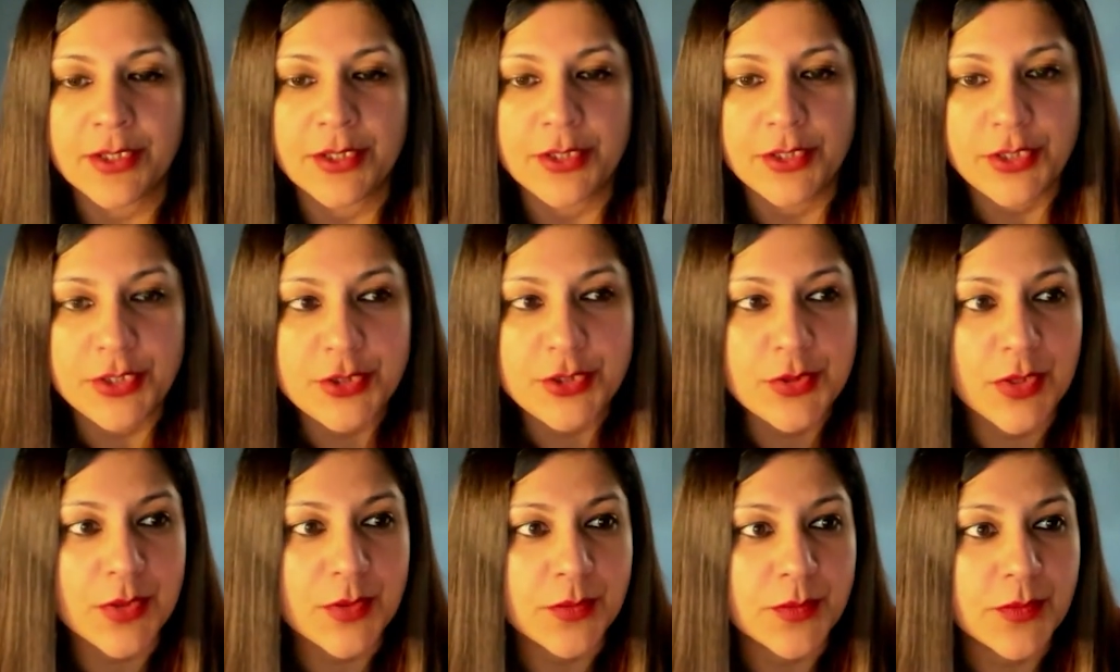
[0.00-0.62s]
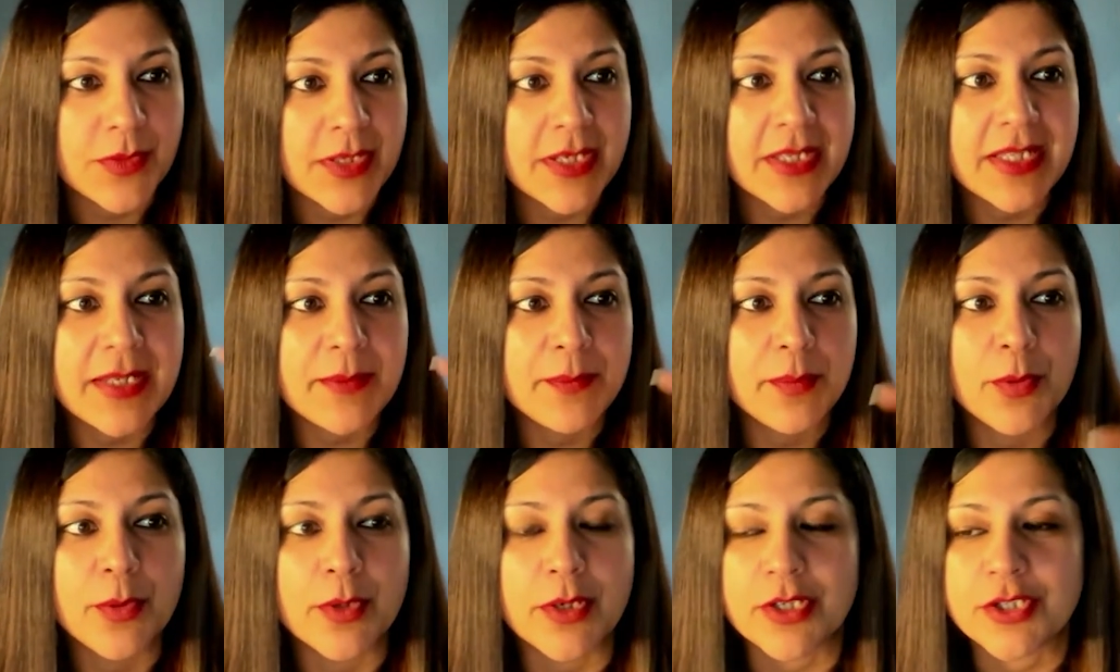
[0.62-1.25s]
you do a really
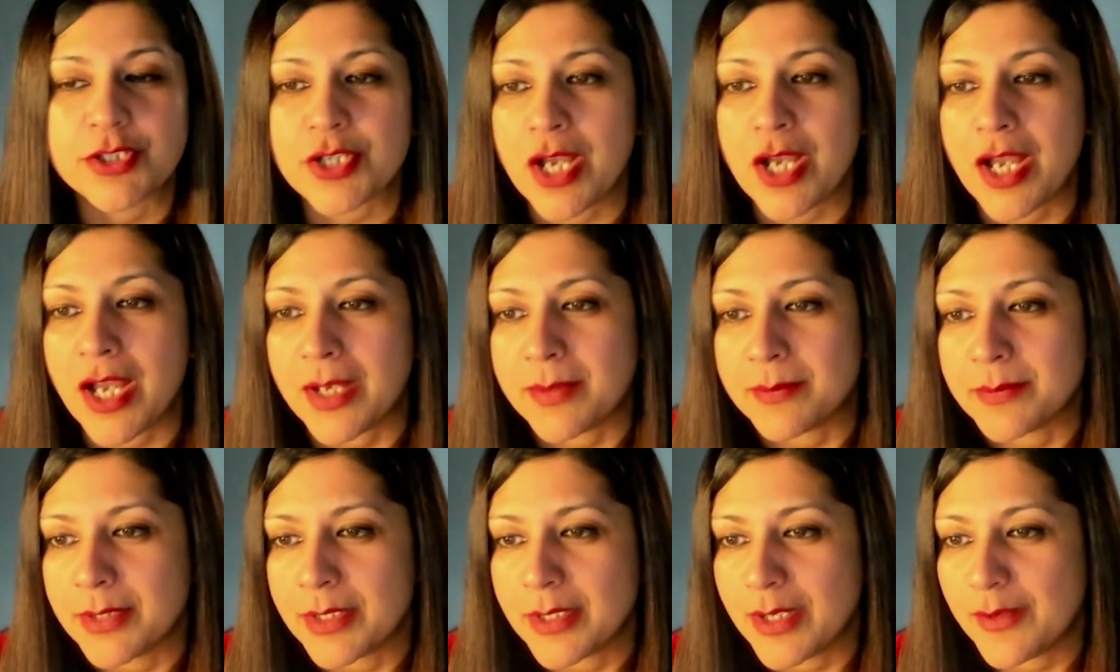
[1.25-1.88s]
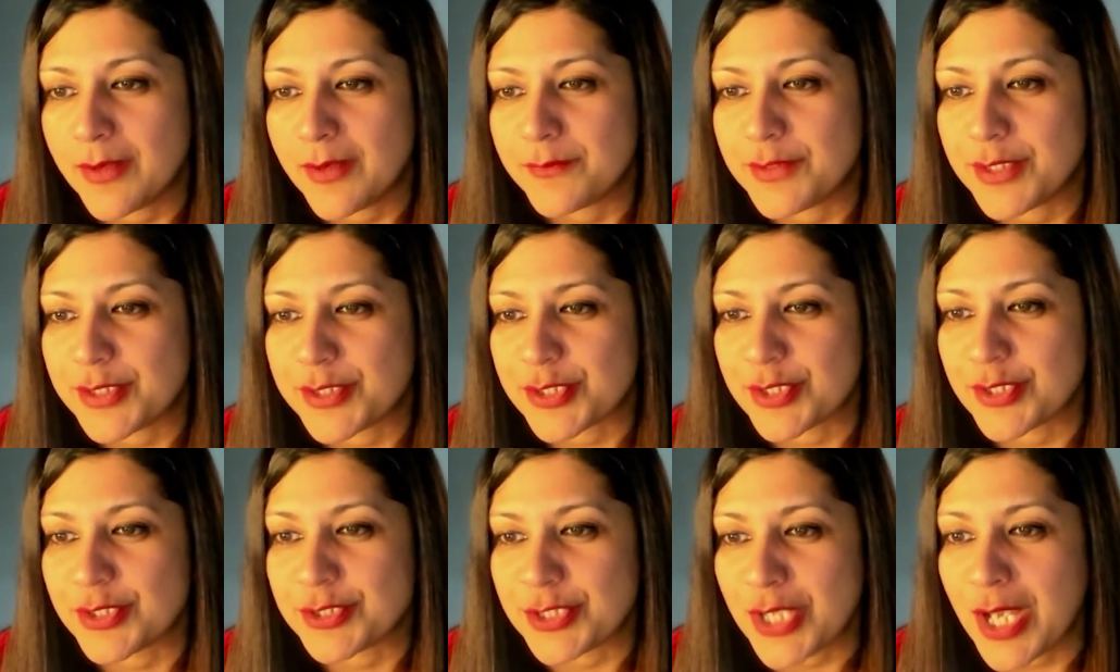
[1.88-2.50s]
poor job of
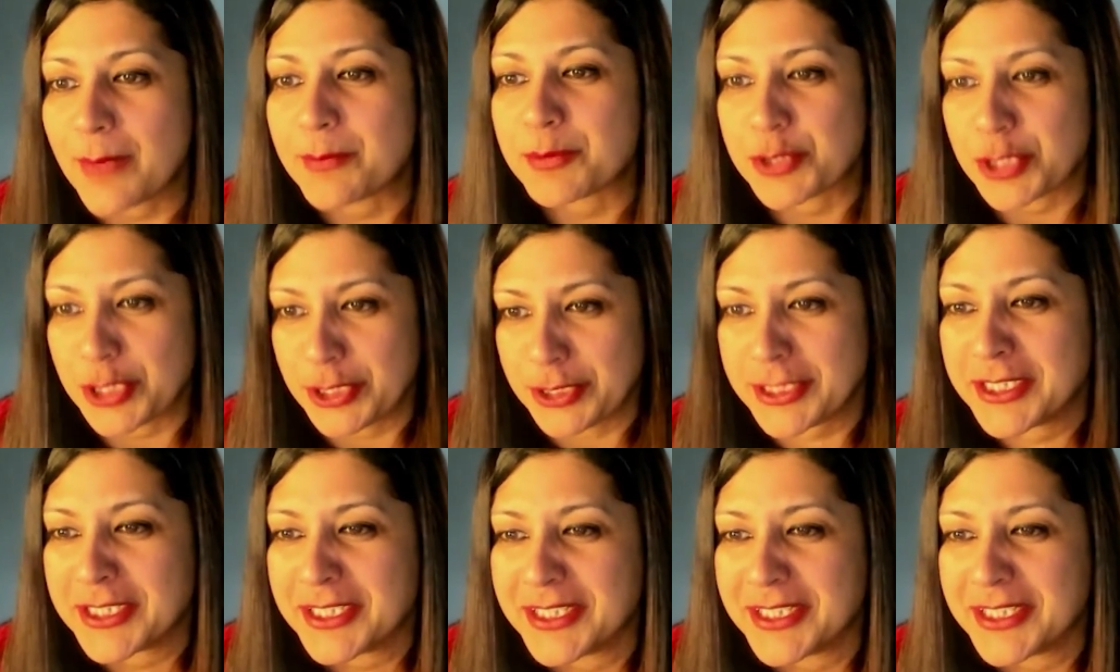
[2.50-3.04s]
digital adoption.